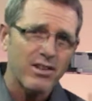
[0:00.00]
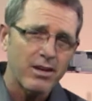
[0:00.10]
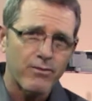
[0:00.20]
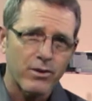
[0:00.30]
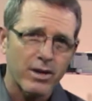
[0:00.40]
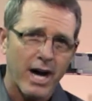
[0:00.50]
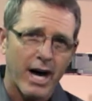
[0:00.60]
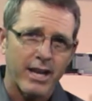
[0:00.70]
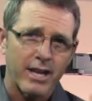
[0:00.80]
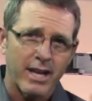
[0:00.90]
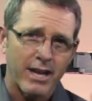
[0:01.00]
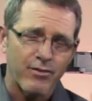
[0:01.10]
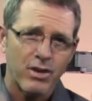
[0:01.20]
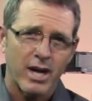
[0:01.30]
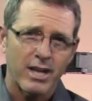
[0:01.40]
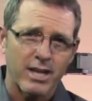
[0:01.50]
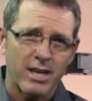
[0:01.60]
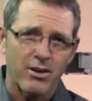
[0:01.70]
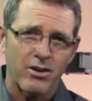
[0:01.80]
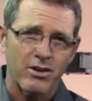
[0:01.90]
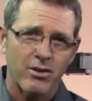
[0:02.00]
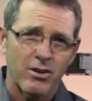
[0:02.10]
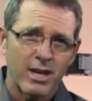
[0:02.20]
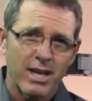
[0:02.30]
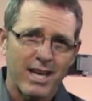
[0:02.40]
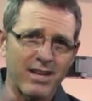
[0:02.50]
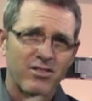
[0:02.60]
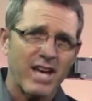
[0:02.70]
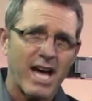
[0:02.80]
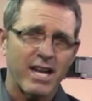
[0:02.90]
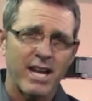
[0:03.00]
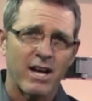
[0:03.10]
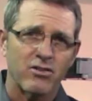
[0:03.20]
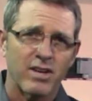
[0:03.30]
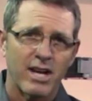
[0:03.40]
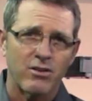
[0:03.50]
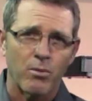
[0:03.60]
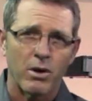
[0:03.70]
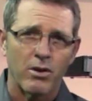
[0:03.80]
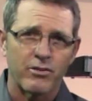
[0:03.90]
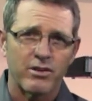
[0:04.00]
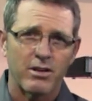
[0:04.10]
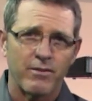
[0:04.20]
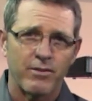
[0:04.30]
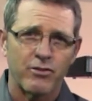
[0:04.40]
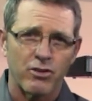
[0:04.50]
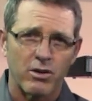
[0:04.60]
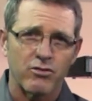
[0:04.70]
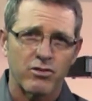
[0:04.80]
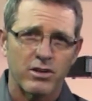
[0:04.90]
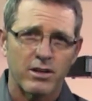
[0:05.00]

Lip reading: live for God and have godly character inside and outside the walls of the church.